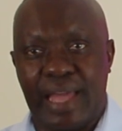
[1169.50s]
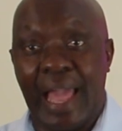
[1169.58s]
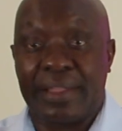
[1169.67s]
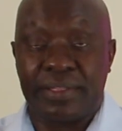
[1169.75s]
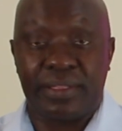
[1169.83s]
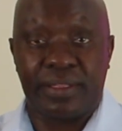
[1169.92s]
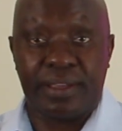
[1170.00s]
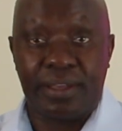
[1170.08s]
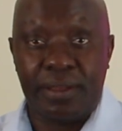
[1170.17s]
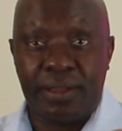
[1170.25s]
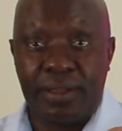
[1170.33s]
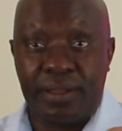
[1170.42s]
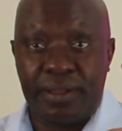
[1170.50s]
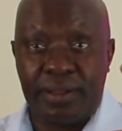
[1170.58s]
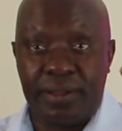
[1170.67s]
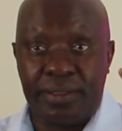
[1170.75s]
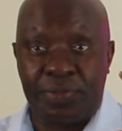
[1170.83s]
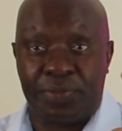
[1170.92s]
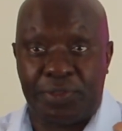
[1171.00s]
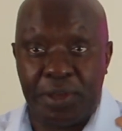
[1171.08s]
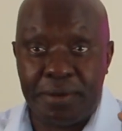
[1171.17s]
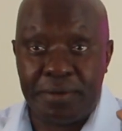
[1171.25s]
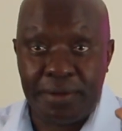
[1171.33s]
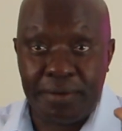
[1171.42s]
and
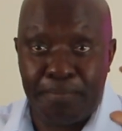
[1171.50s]
the